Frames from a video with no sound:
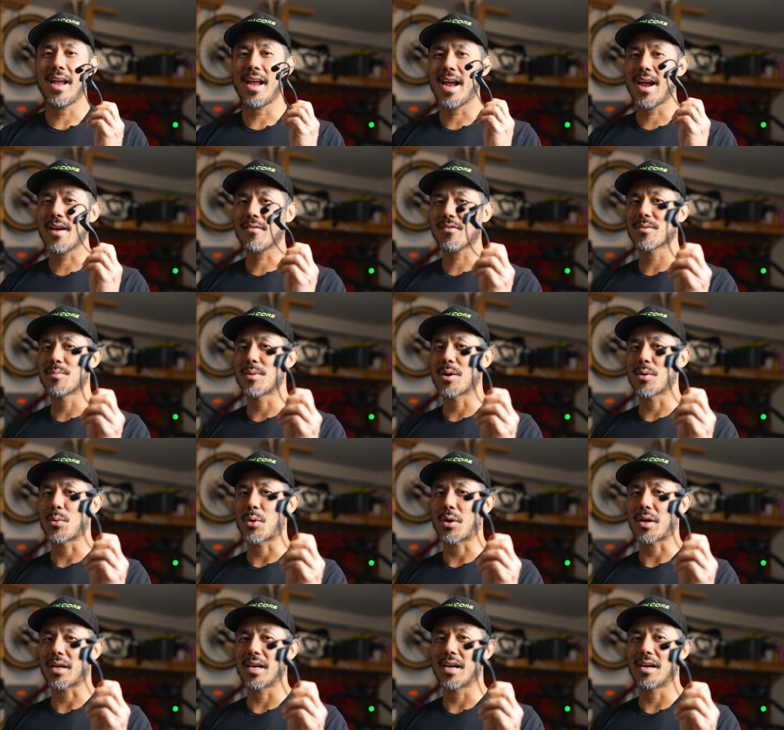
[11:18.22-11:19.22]
after my
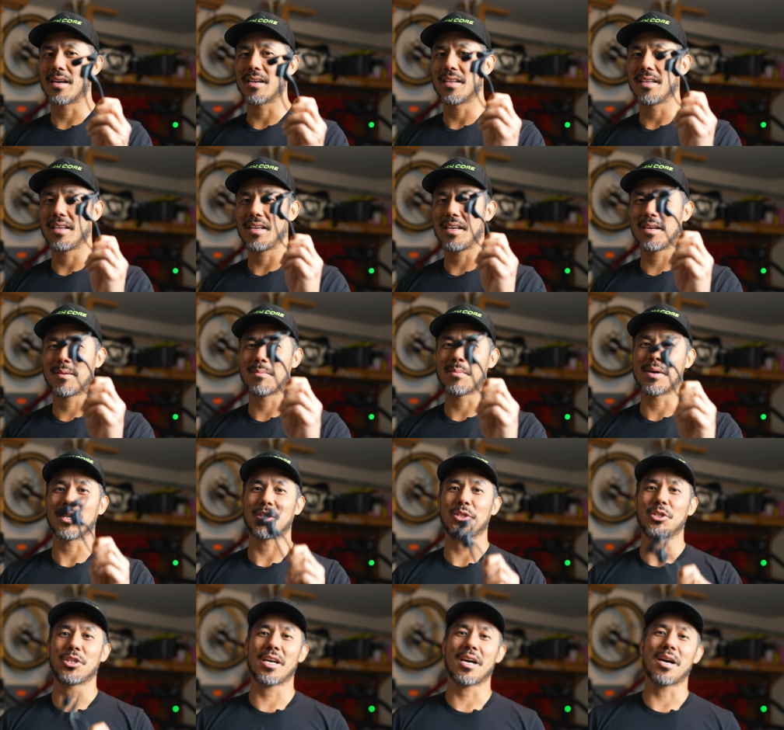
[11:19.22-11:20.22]
workout in my
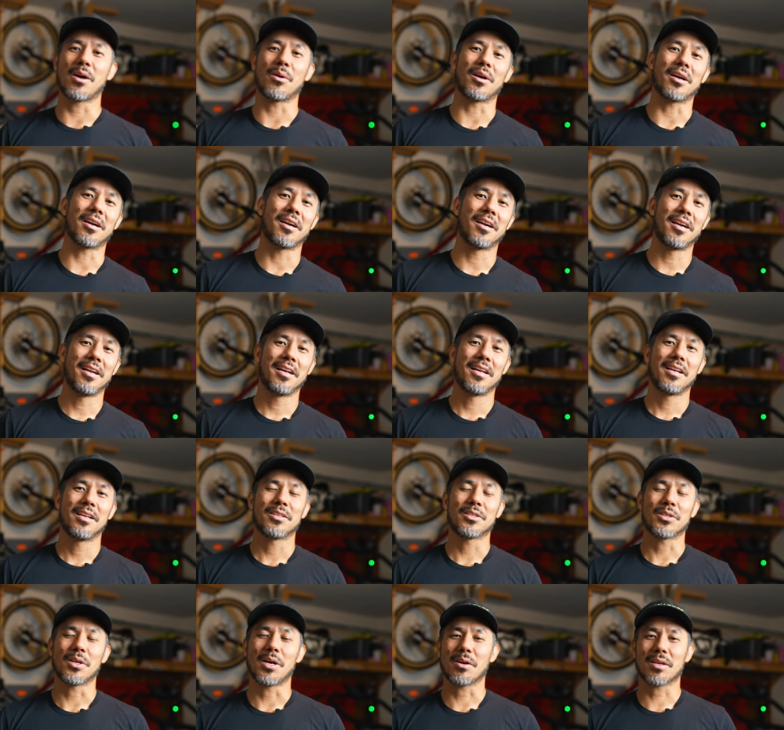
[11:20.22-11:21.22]
shower.
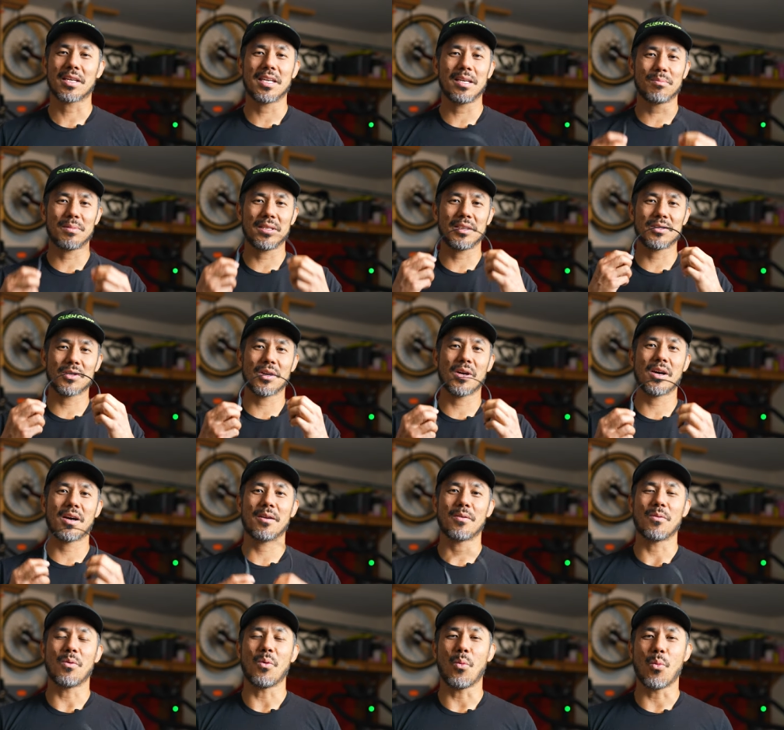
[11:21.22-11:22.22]
So I'll keep these
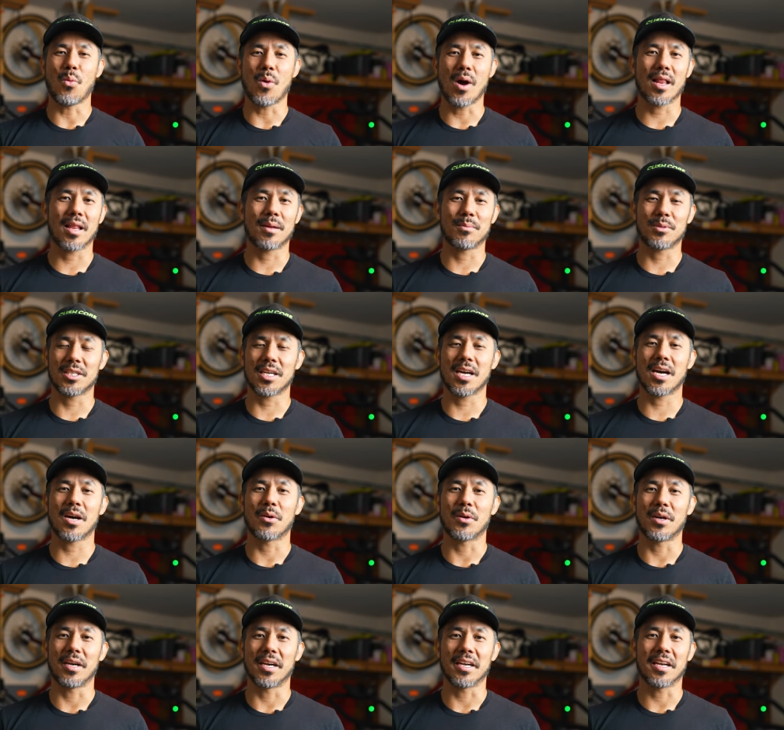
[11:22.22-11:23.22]
on while I'm
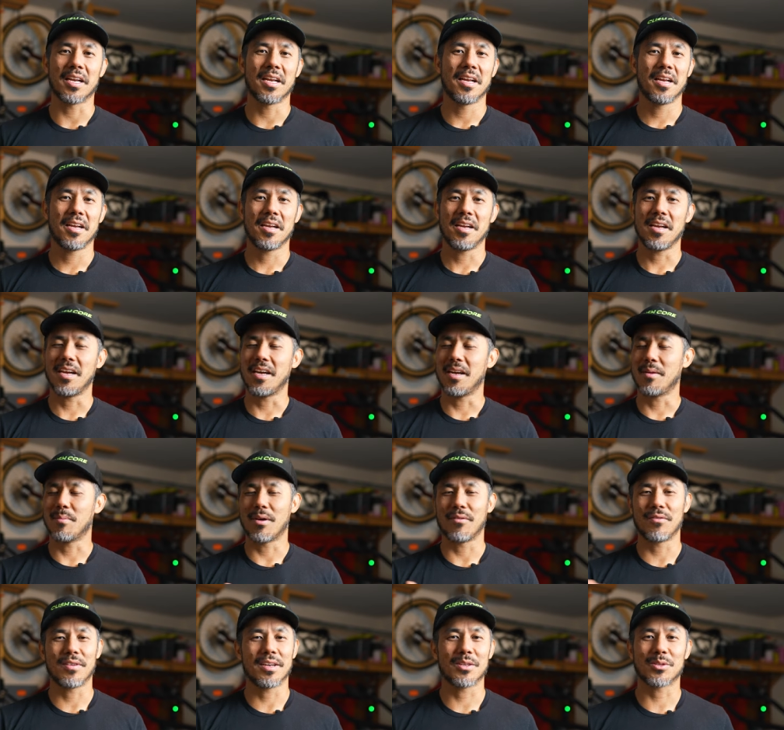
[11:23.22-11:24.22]
showering and my
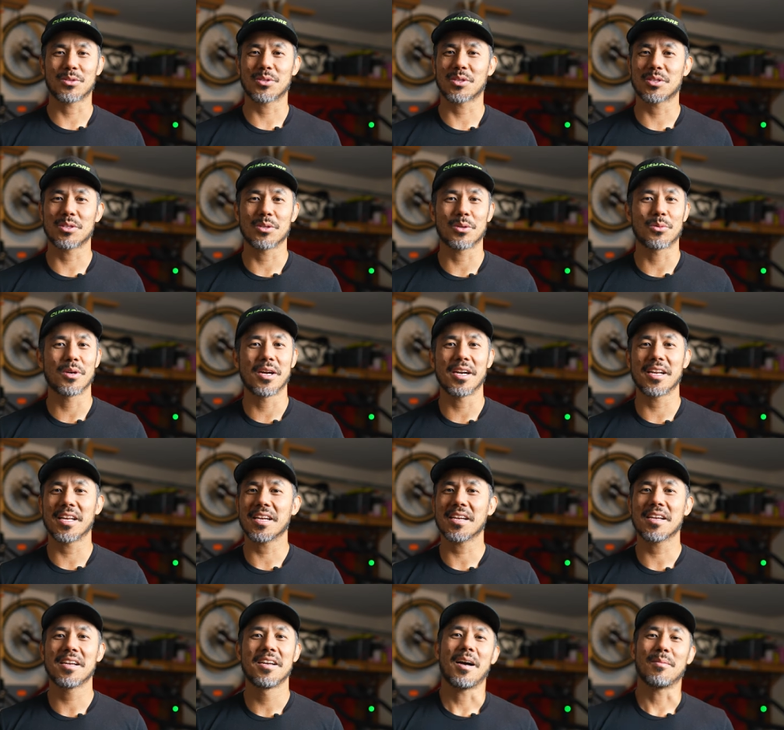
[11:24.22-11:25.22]
videos are still
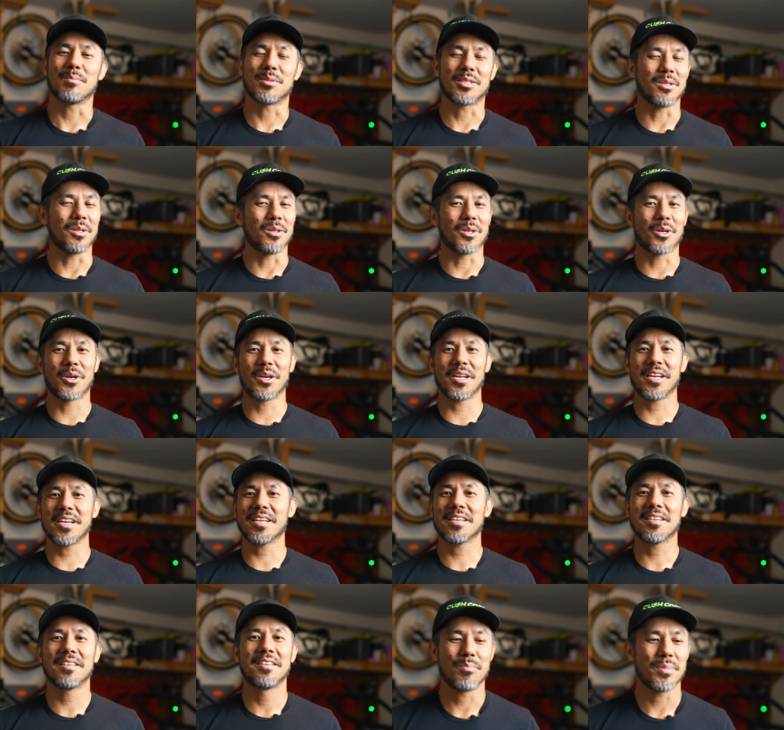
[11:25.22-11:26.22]
running. I'm still
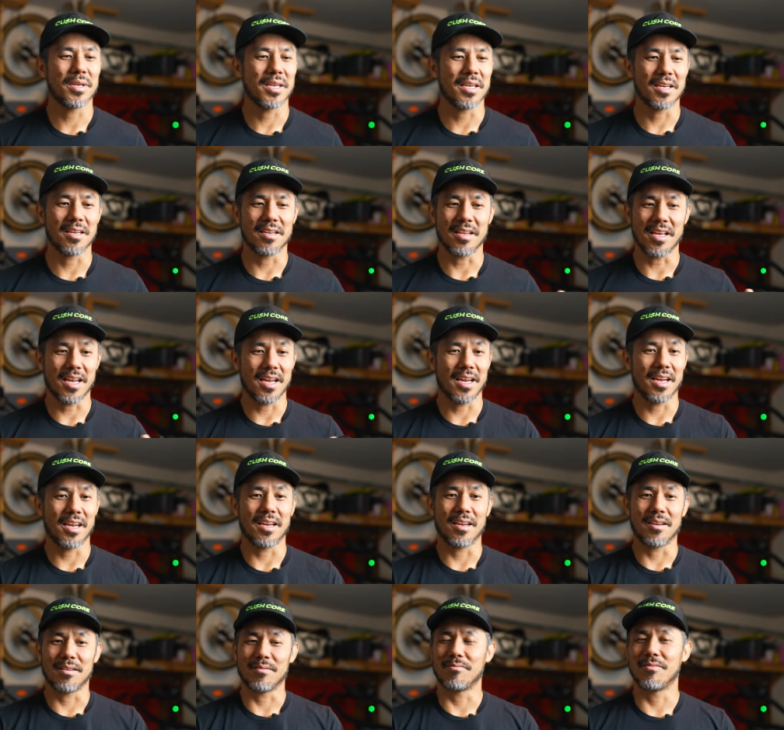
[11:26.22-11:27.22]
learning, be it
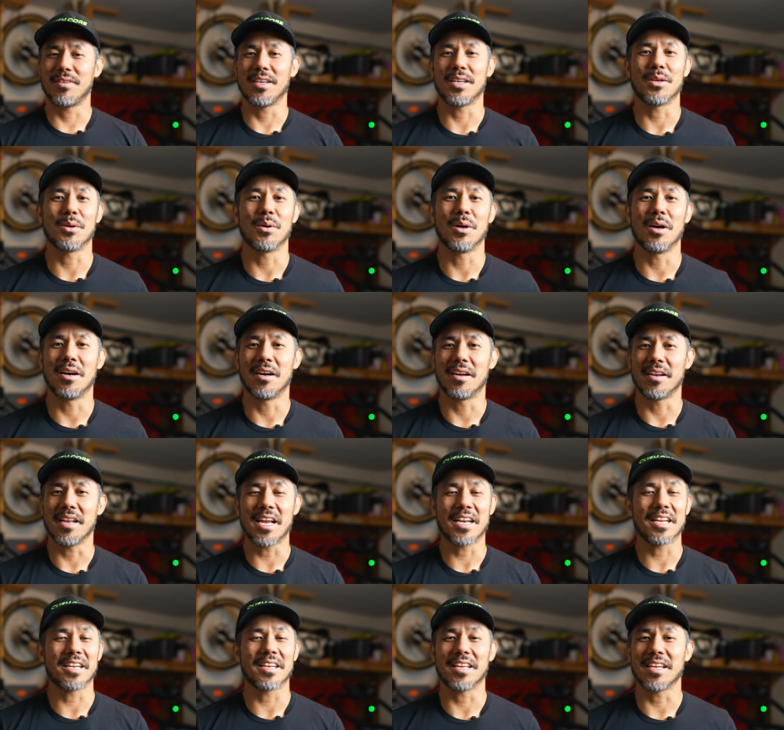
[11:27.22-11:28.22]
a video on
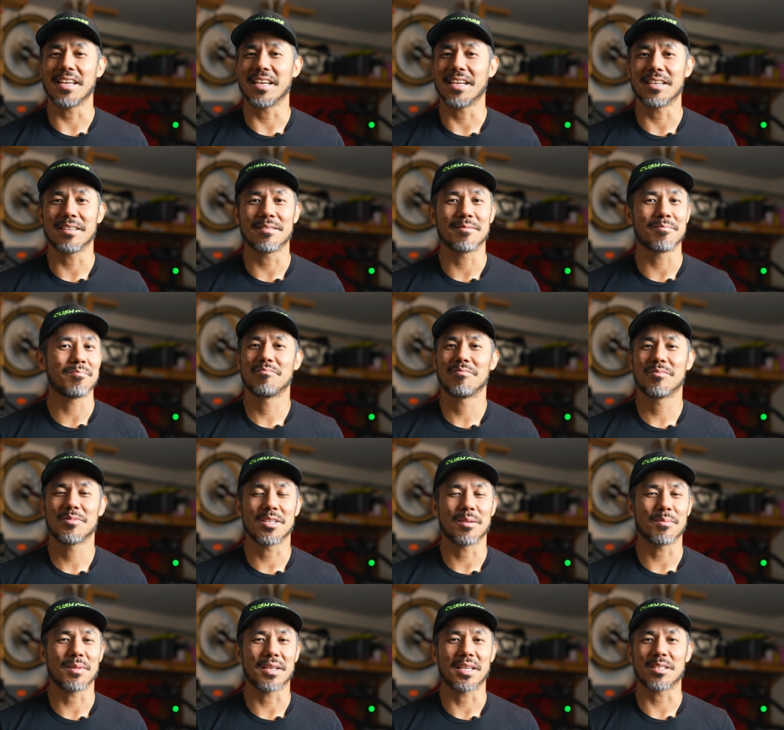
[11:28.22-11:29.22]
editing,
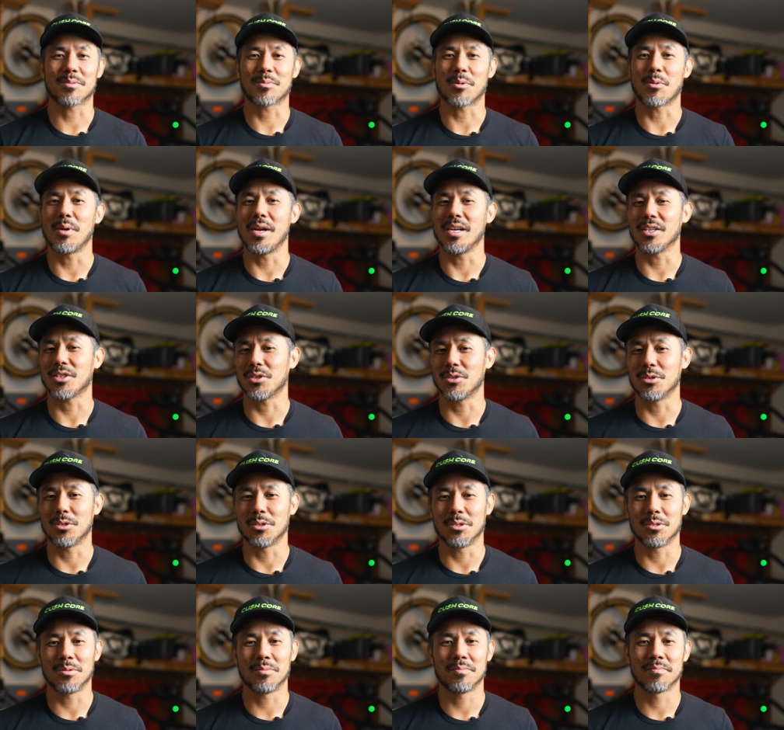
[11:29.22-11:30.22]
something
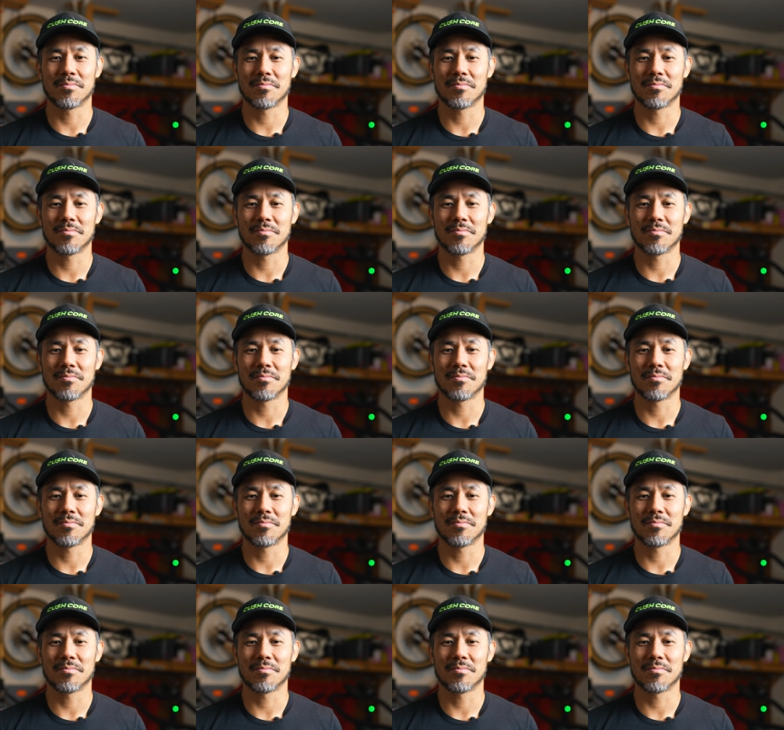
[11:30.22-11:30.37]
inspirational,